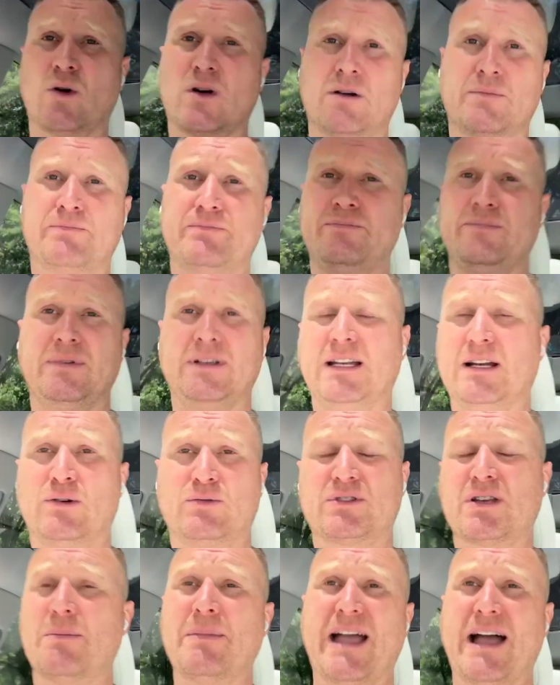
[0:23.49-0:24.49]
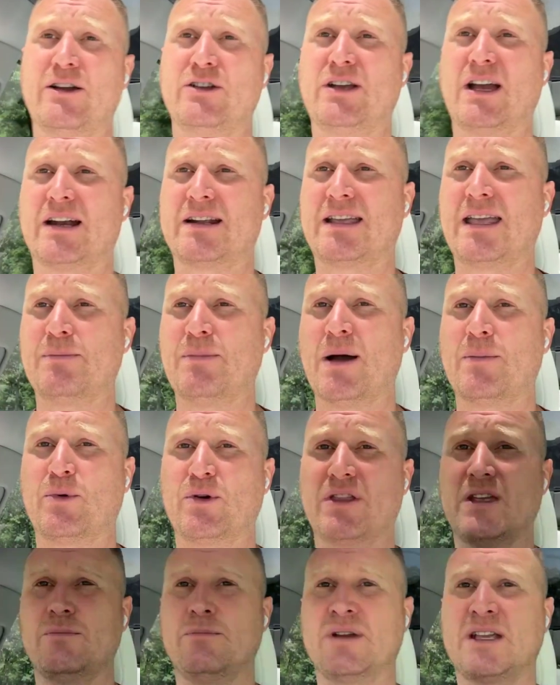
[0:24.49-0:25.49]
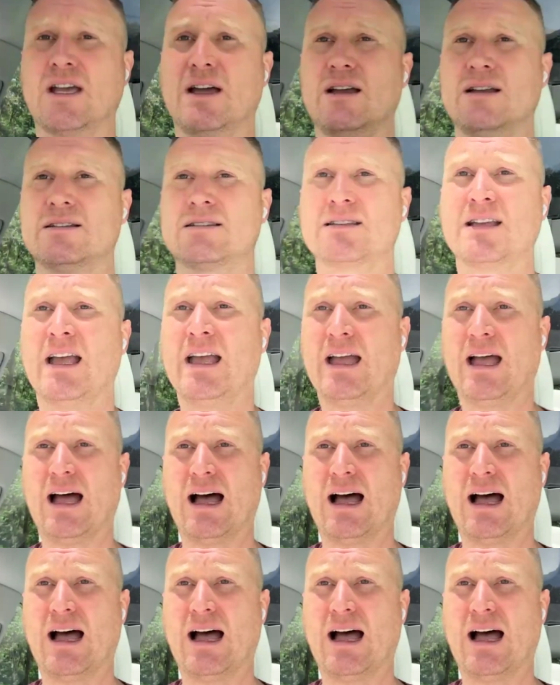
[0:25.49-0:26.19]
Or somehow you got to keep up with it because